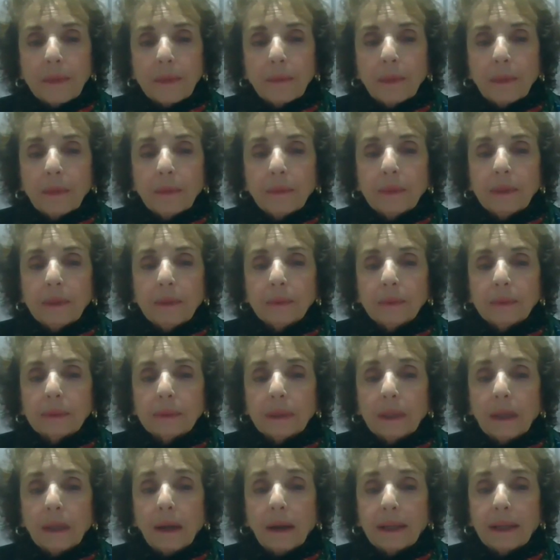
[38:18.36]
Apparently, it
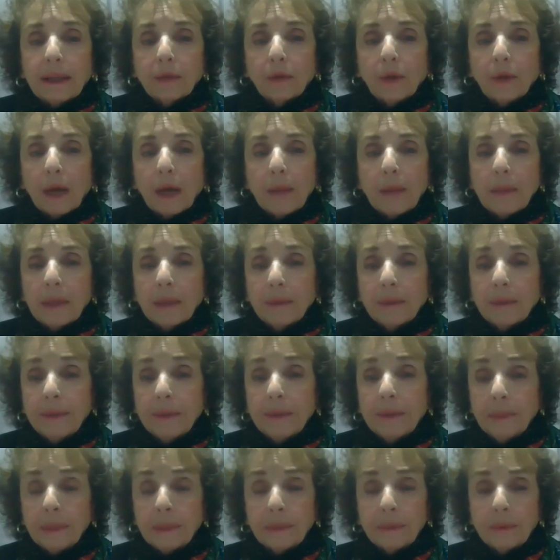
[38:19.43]
was a high crime
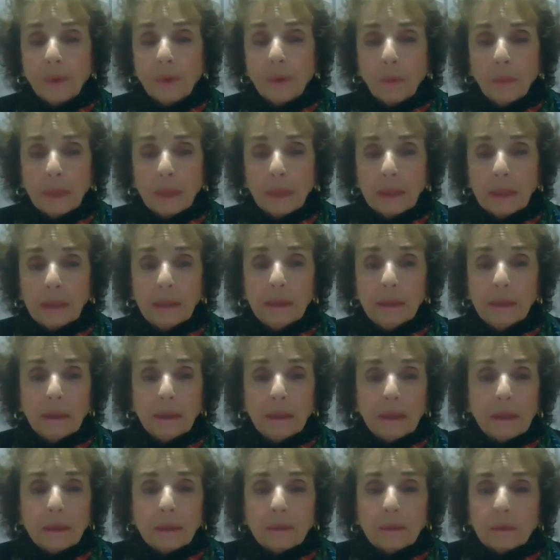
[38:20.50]
area, but nobody
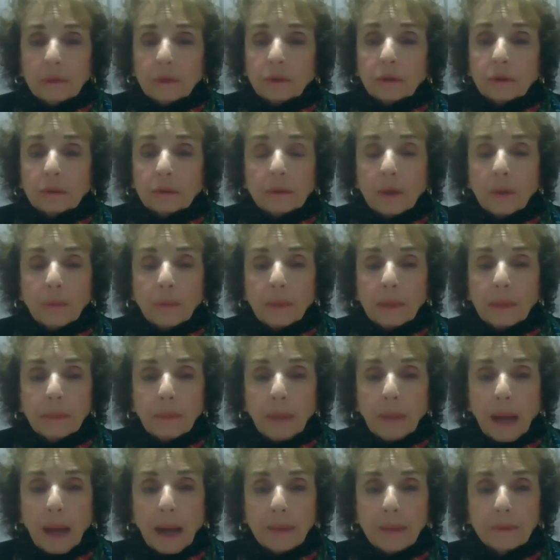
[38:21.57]
just nobody
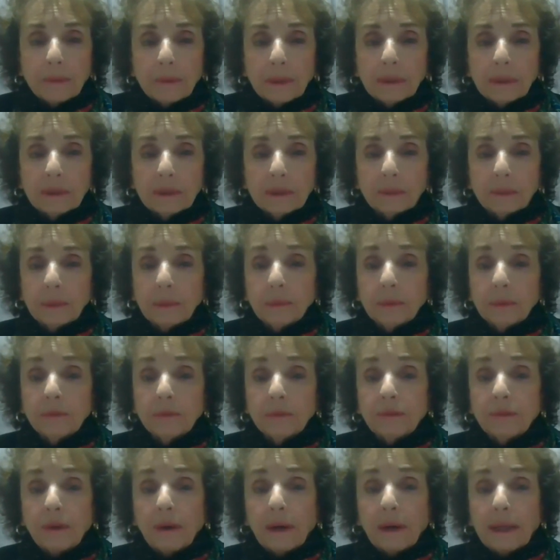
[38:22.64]
bothered us. We were
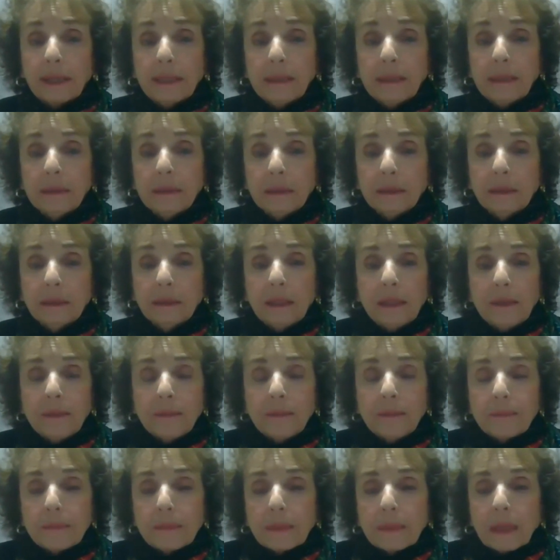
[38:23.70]
fine.
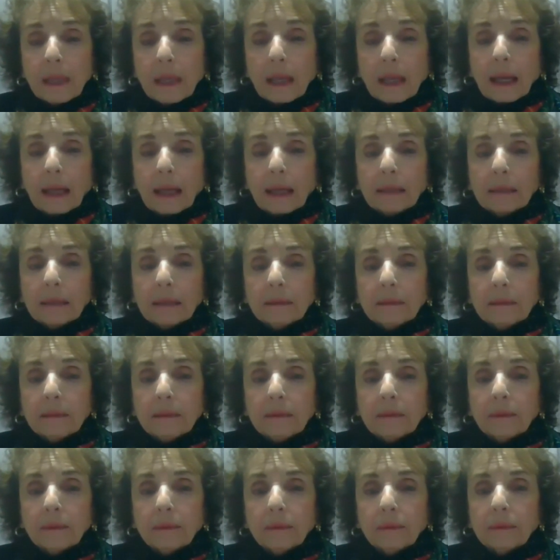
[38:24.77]
And
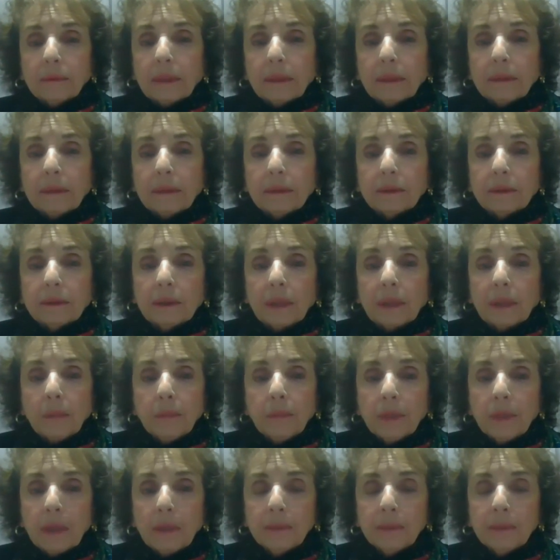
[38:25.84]
you know,
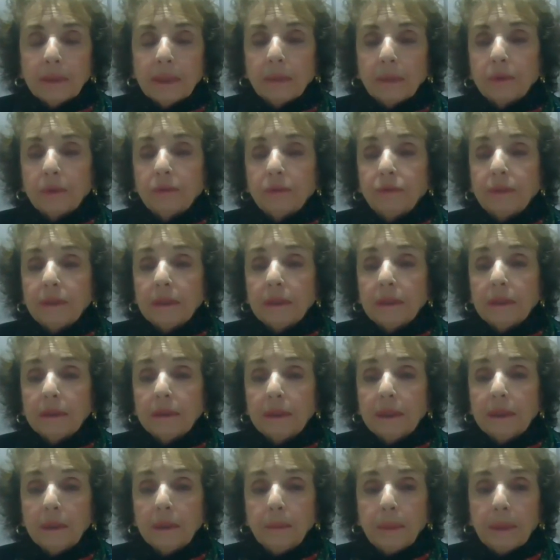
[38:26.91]
sometimes I would feel
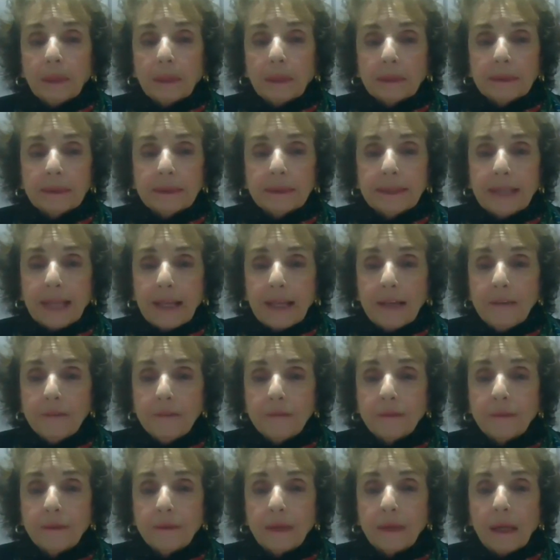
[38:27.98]
a little bit
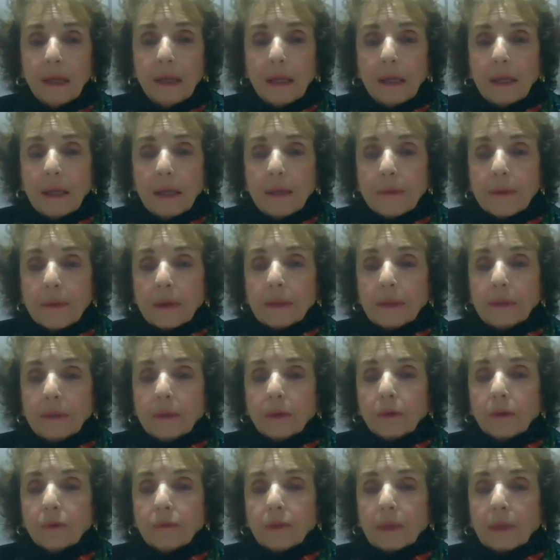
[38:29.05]
unsafe you
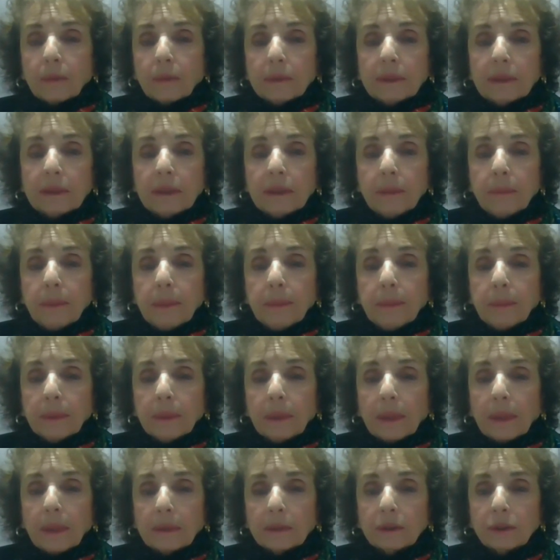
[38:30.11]
know, if I would see
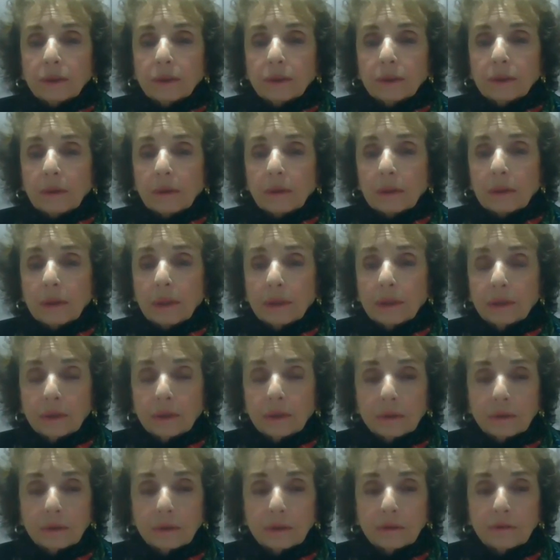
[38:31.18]
people on this, you know,
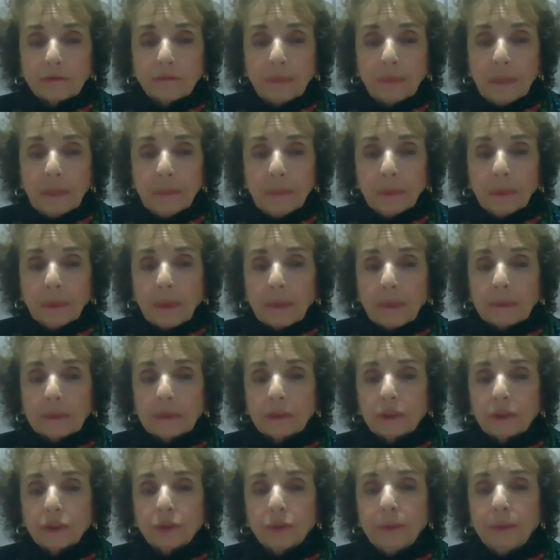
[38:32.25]
clusters of people on
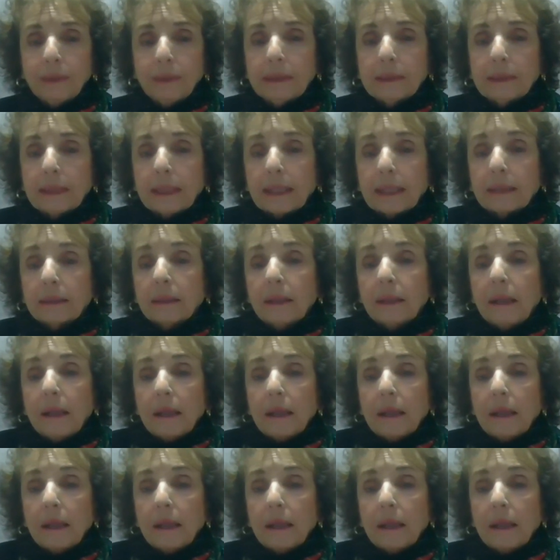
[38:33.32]
the street that